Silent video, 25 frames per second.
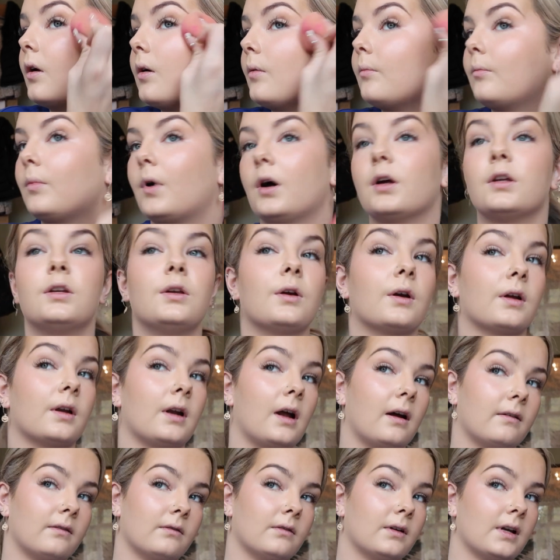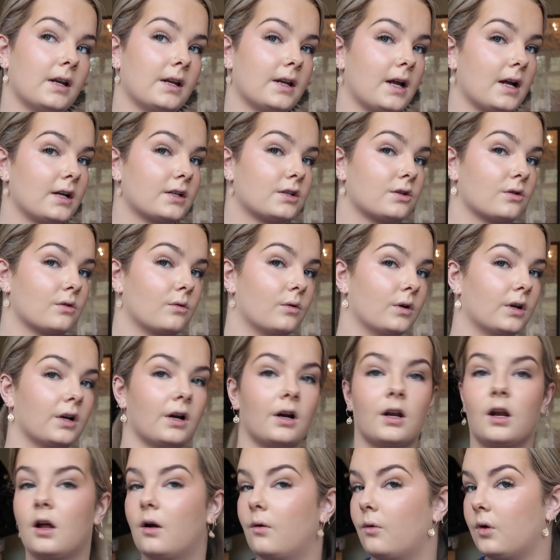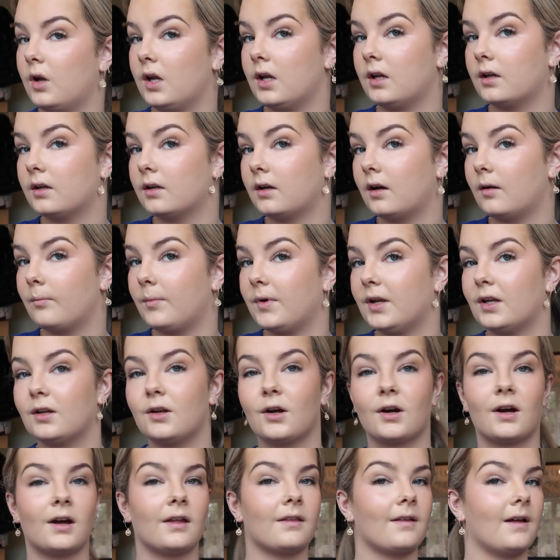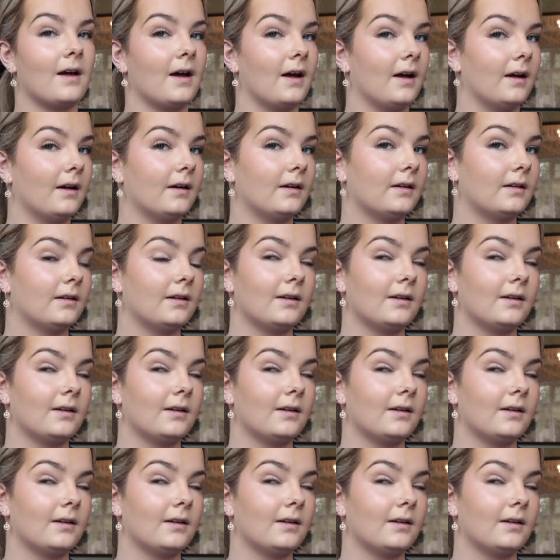but you can have it really natural and glowy. I mean, look at that.